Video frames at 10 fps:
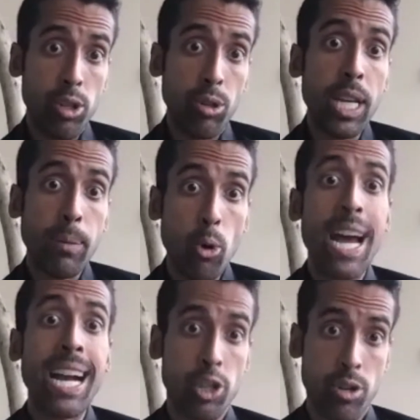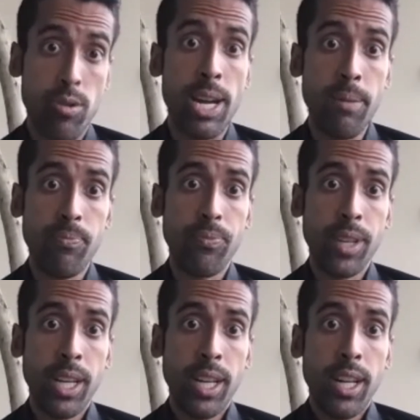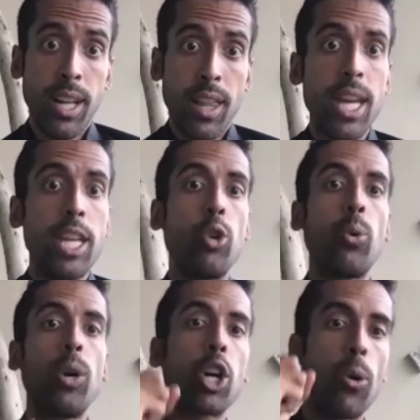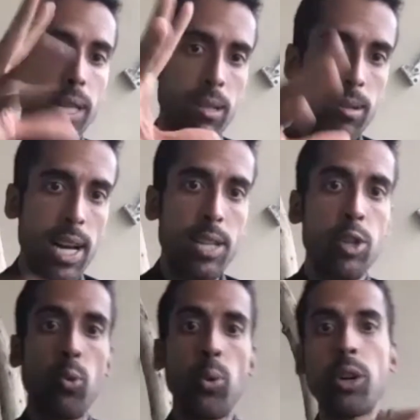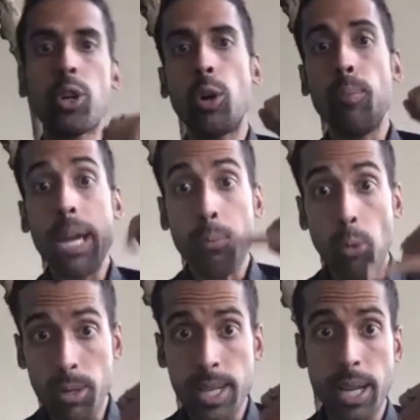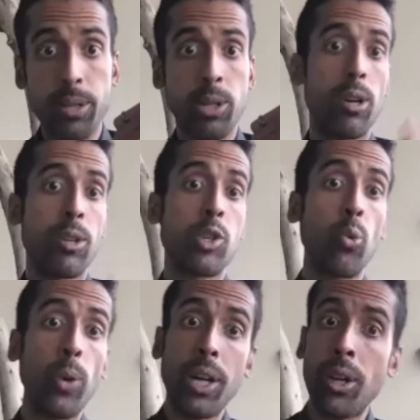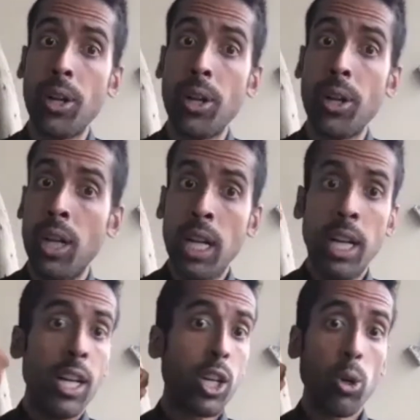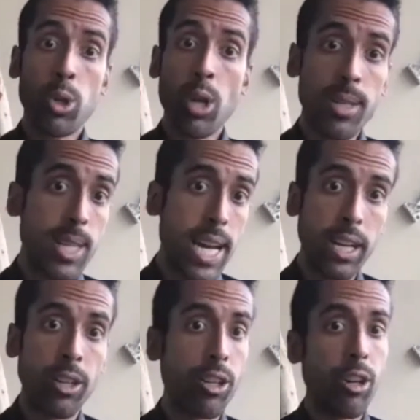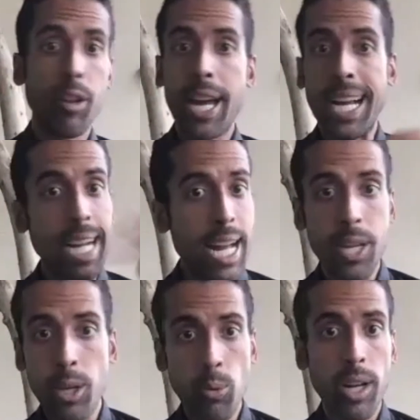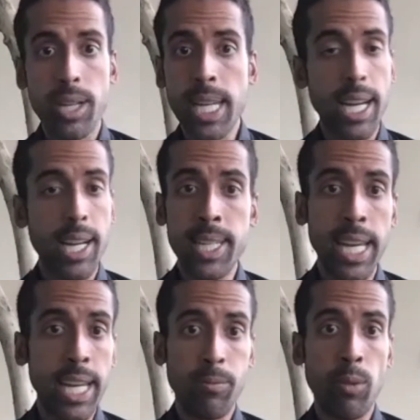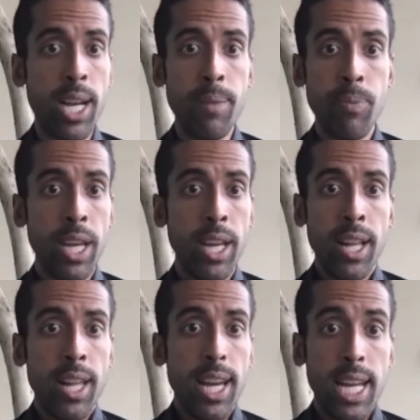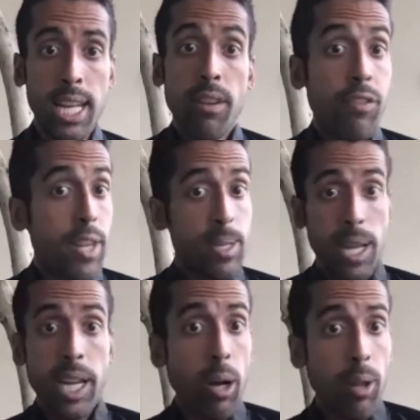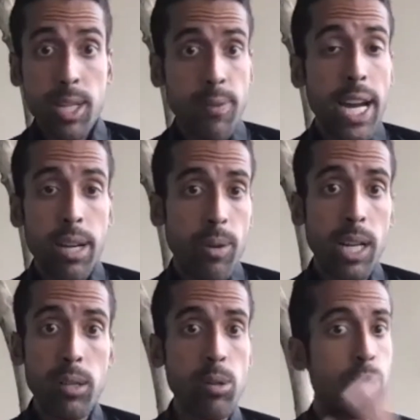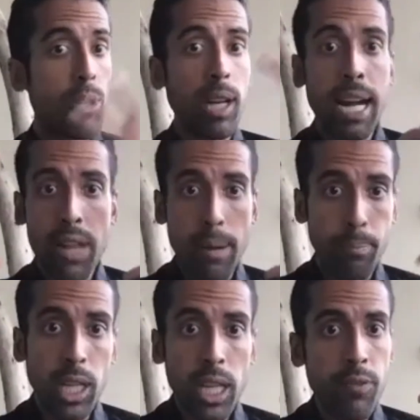You'll take more action, right? Then you will go exercise. You will go make more sales calls. You will go talk to that girl or that guy that you want to take on a date, right? And even if they say no, that's fine, right? Because you're still going to have that belief.